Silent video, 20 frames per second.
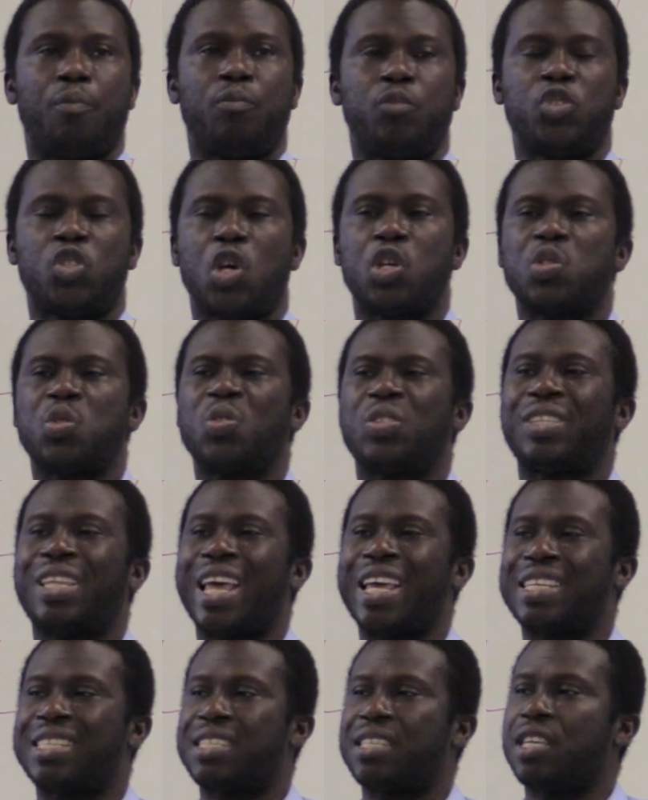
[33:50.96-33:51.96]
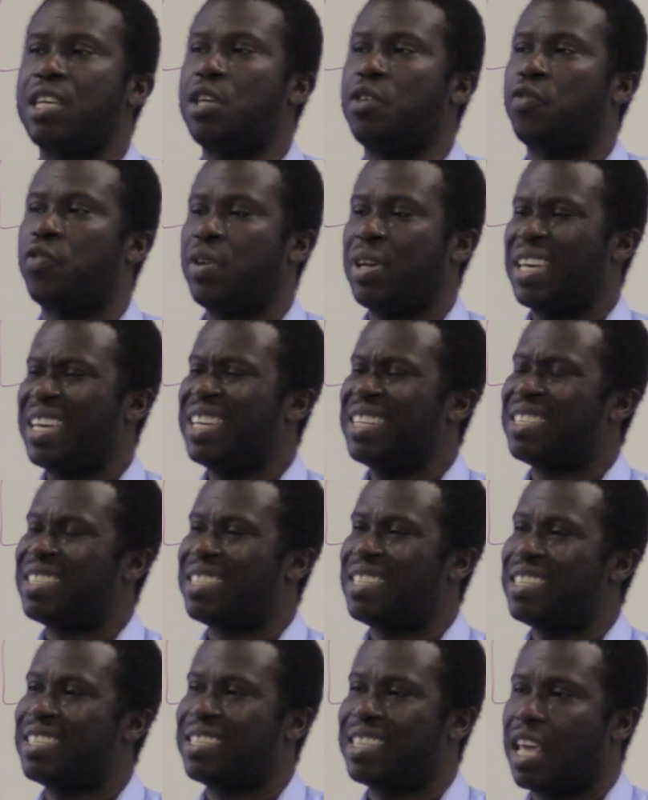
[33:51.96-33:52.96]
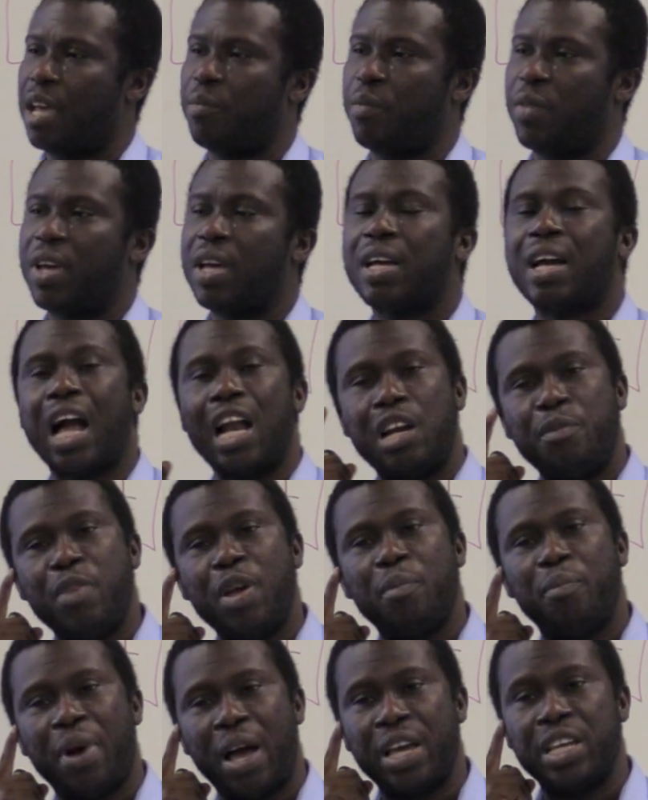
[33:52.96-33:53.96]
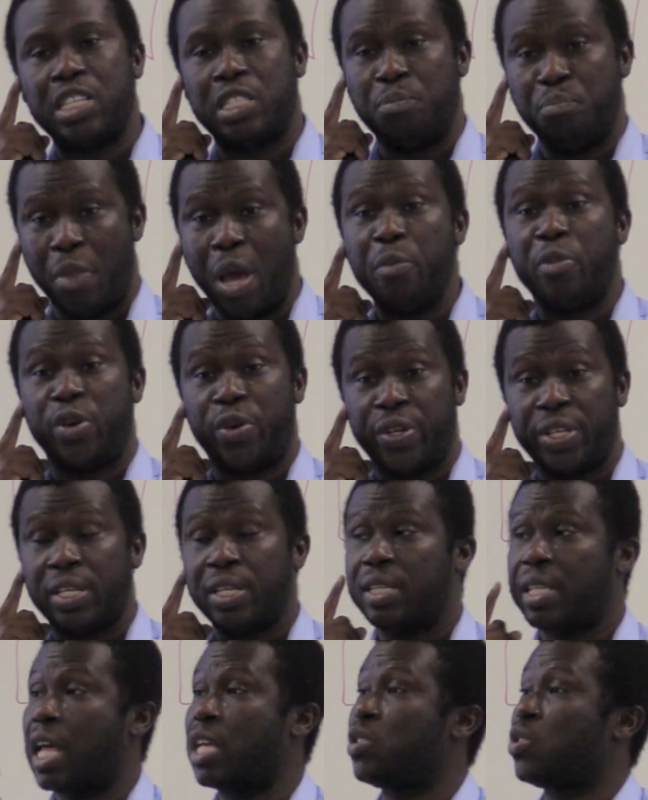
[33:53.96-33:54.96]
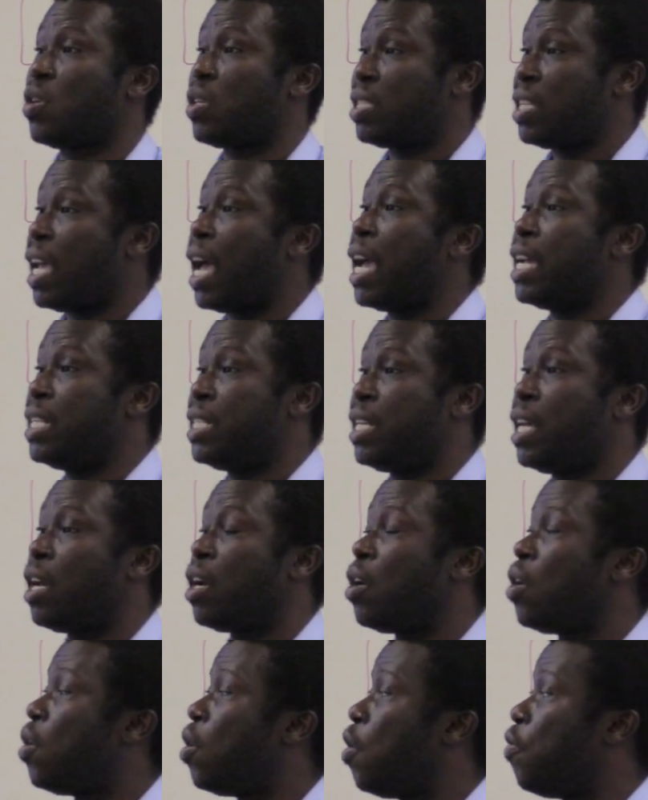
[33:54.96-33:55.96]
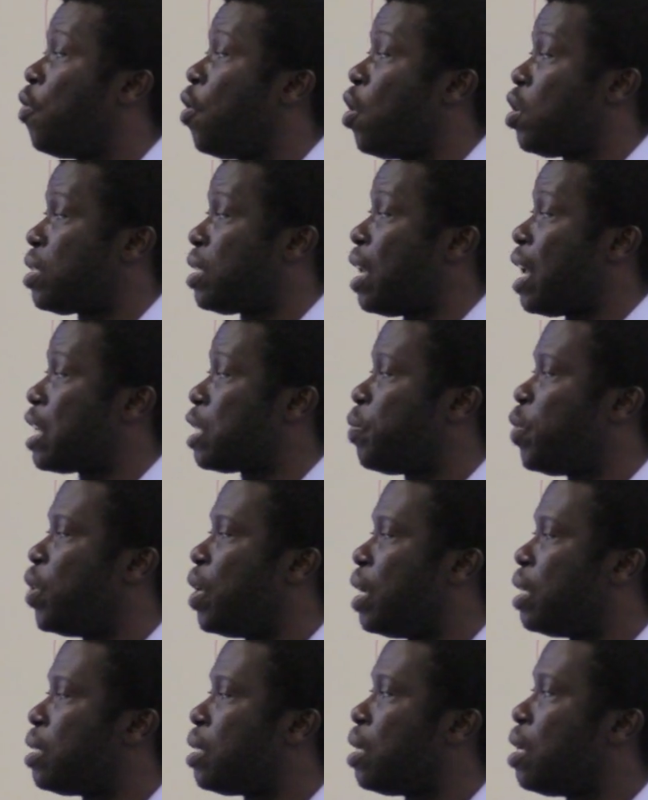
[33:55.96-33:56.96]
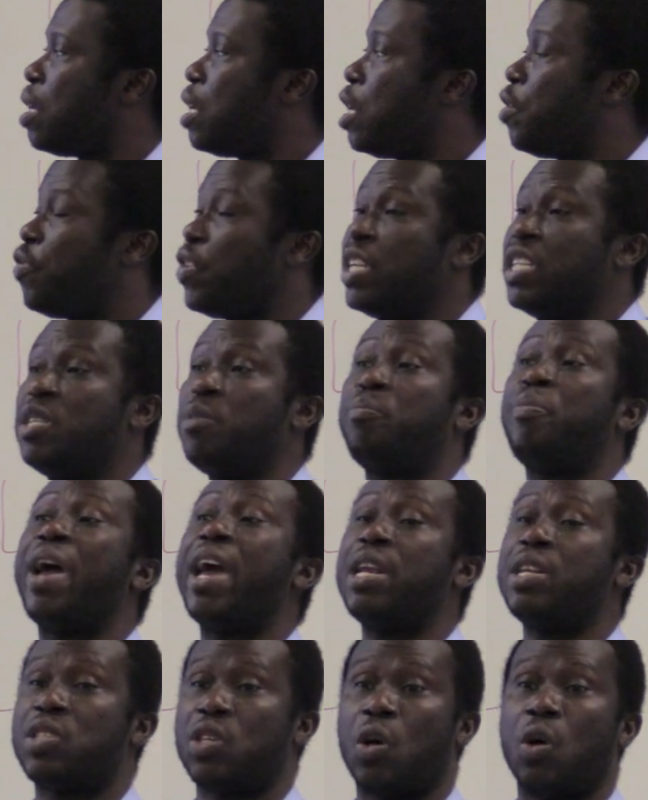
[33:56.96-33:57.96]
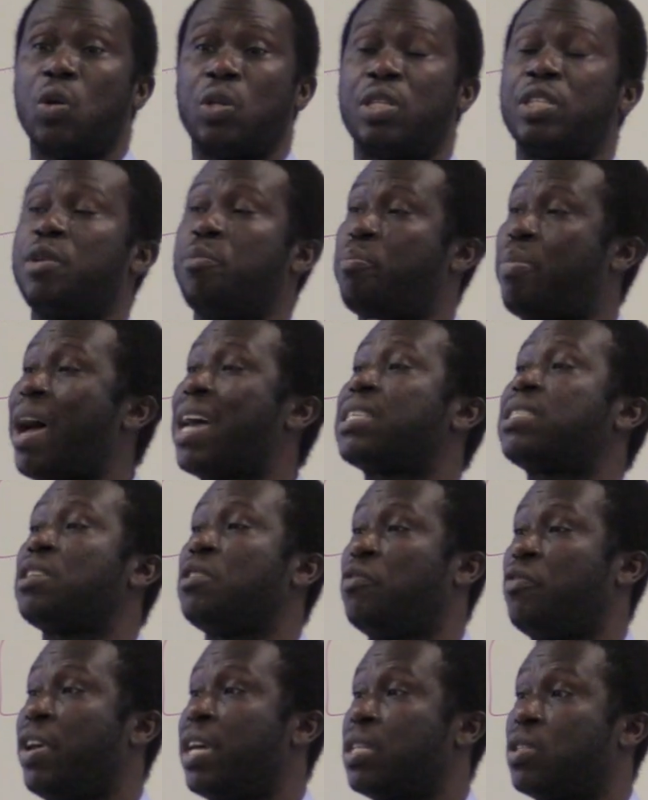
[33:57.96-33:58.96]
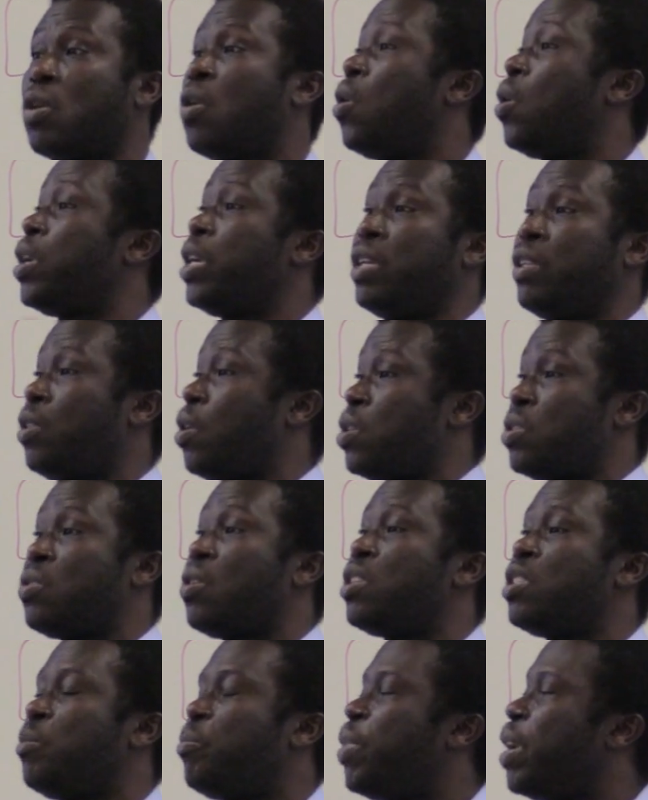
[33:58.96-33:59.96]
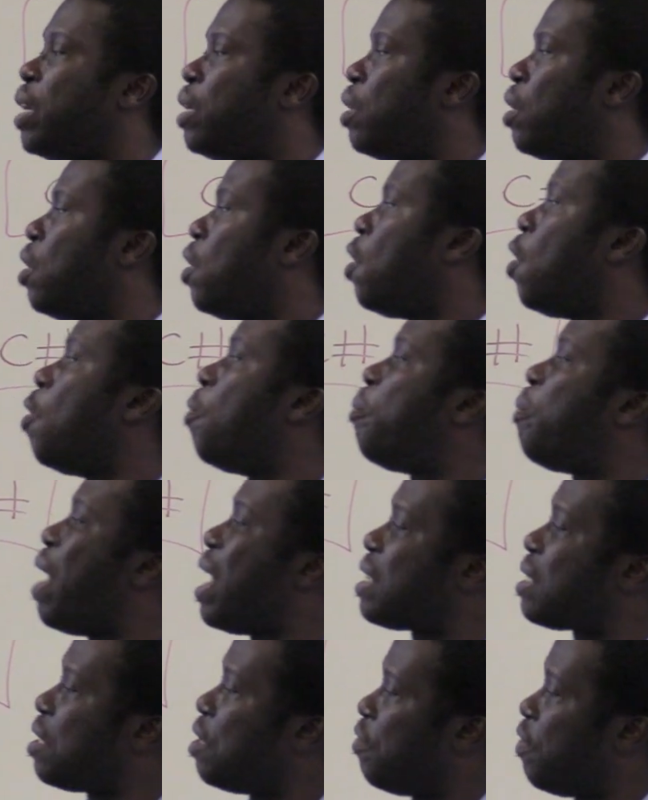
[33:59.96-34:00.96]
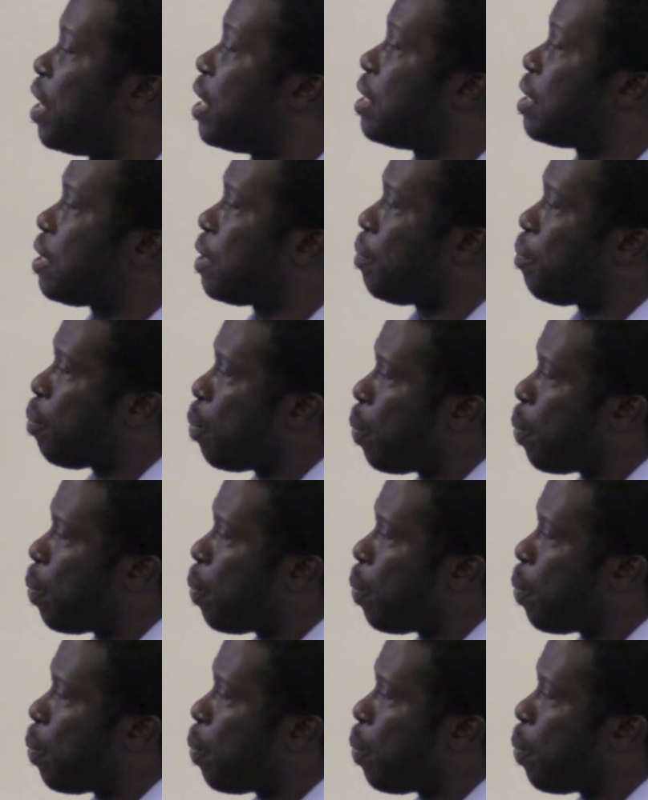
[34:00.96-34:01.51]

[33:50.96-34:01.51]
just to test if a system can remember its memory. That's just the idea of host exponent, if it depends on the past event or it does not depend on past events.